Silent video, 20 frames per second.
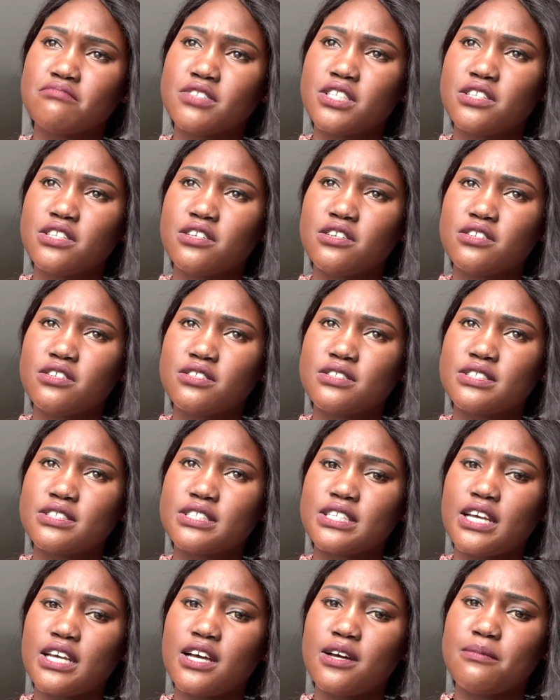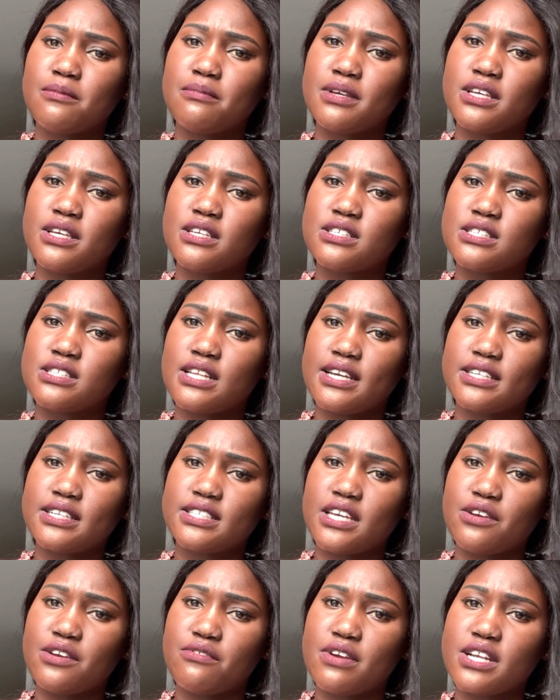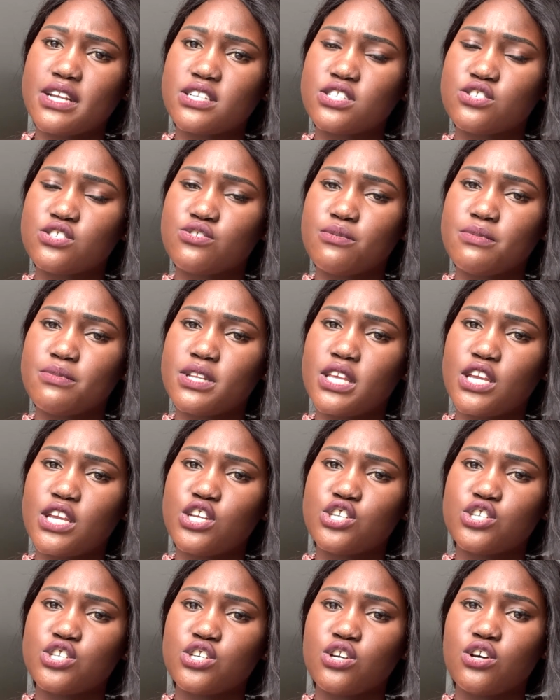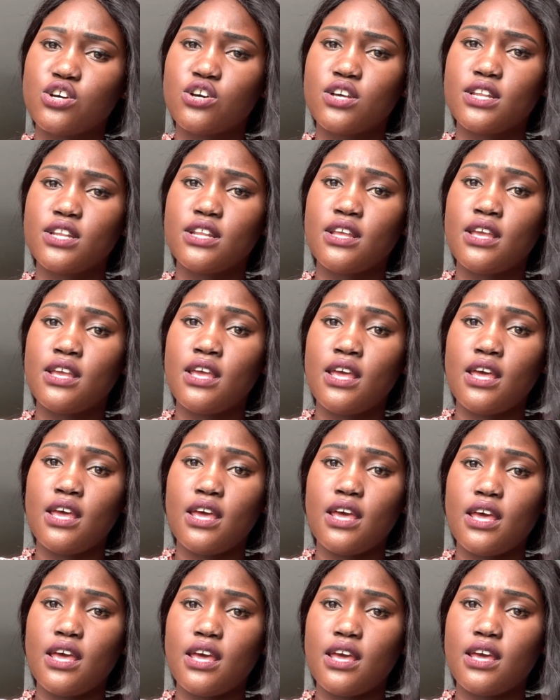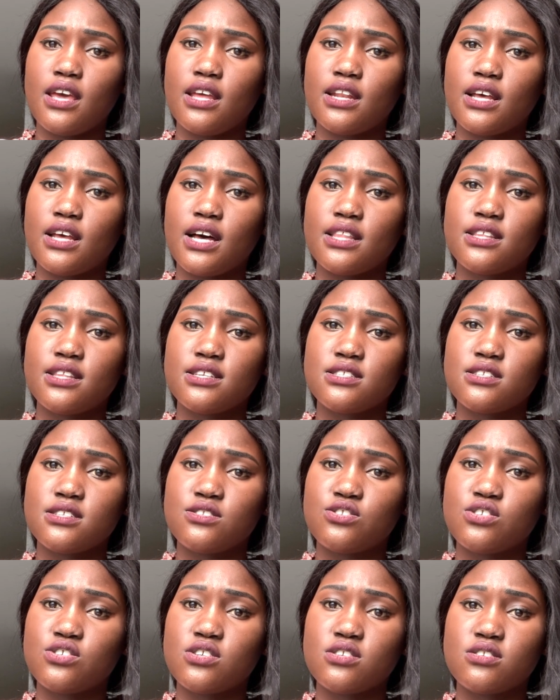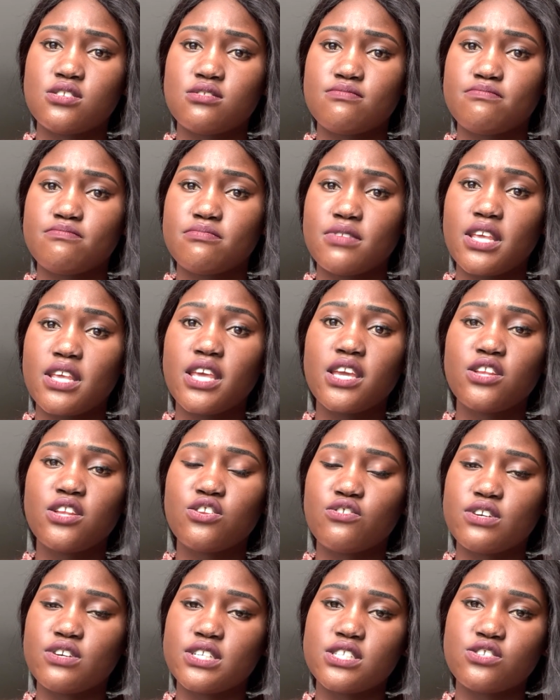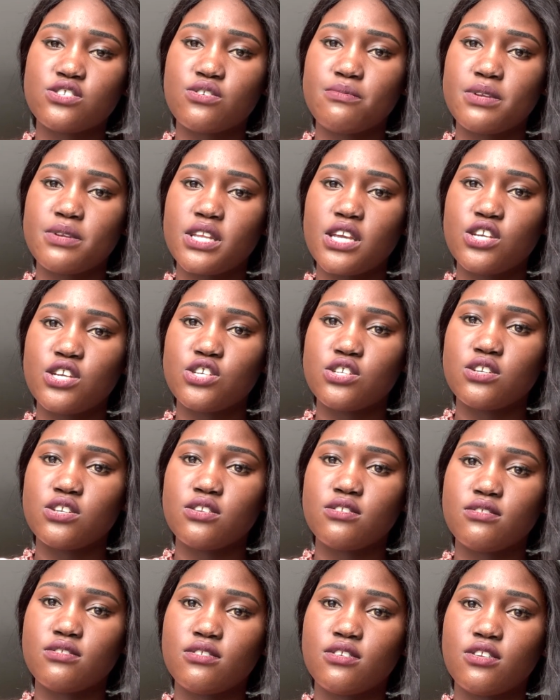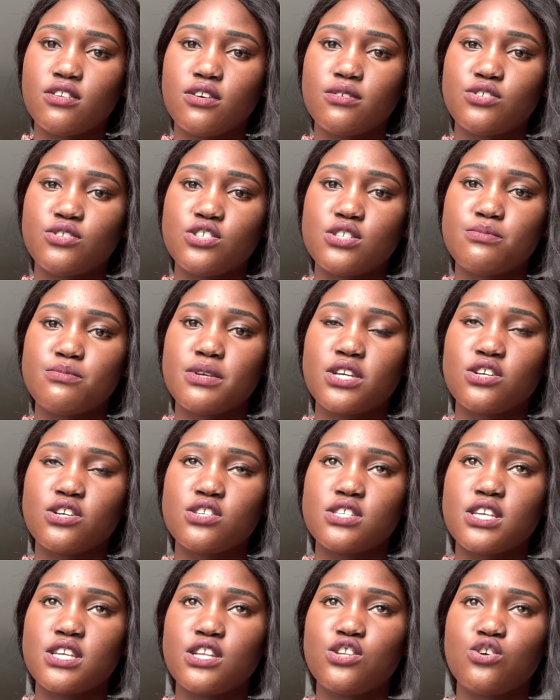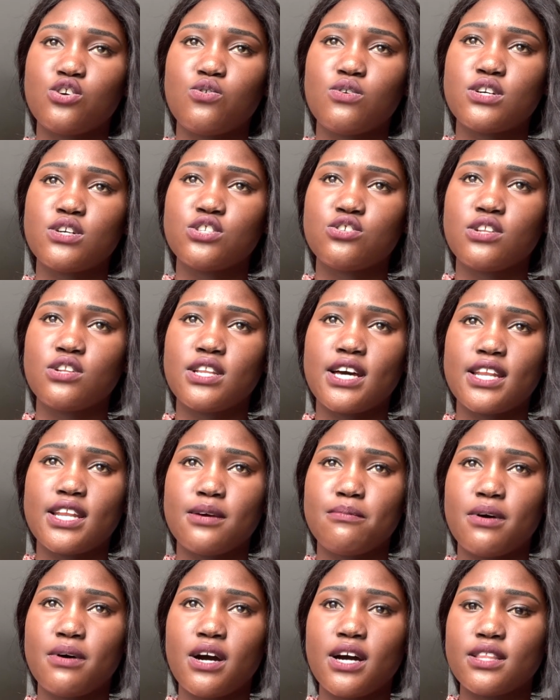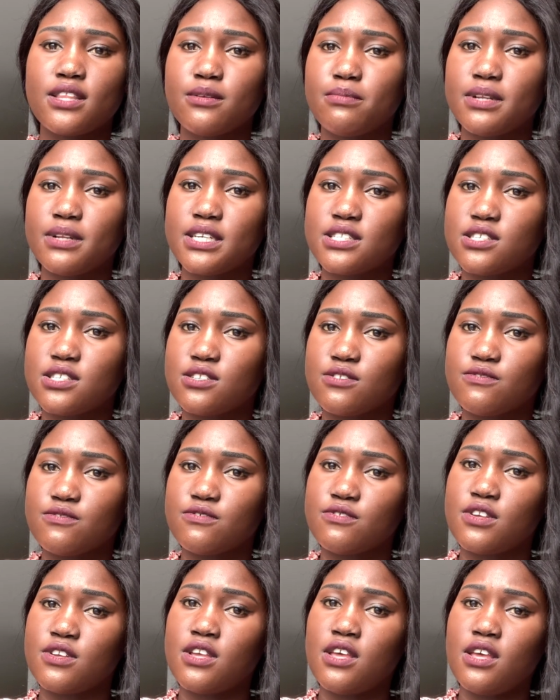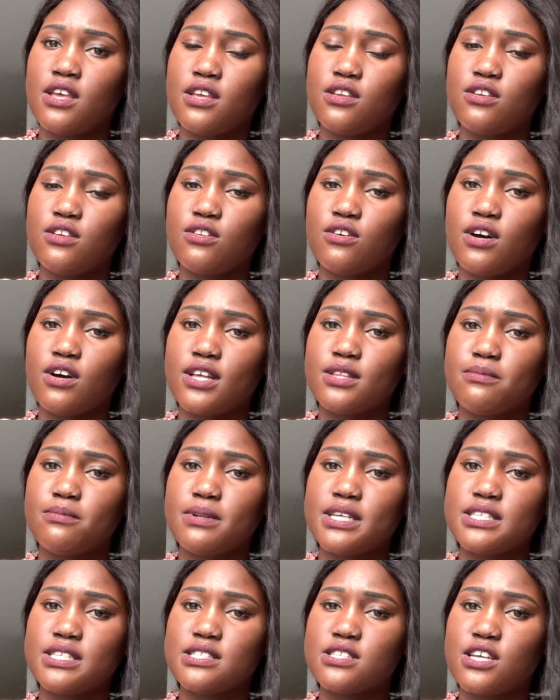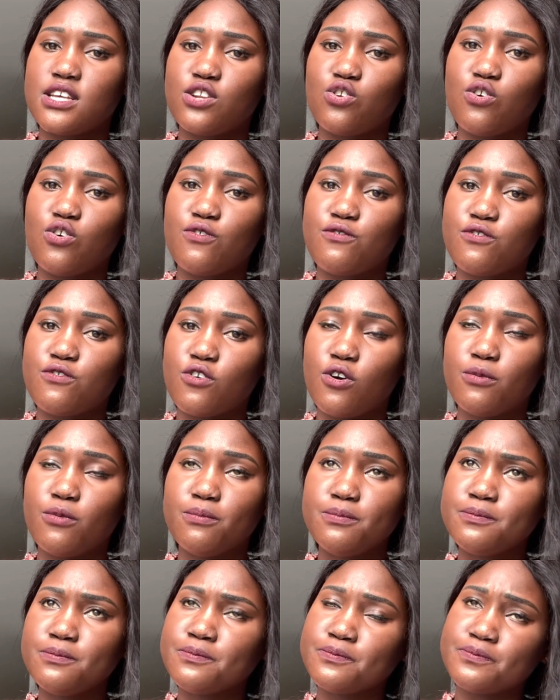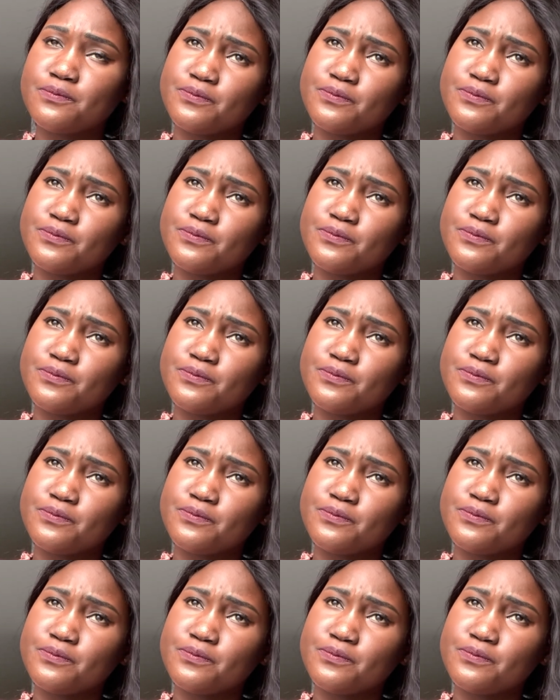You know, some is like direct discrimination, and others is just ignorant discrimination, you know, just because they don't want to learn about other places of, you know, other places they're not from.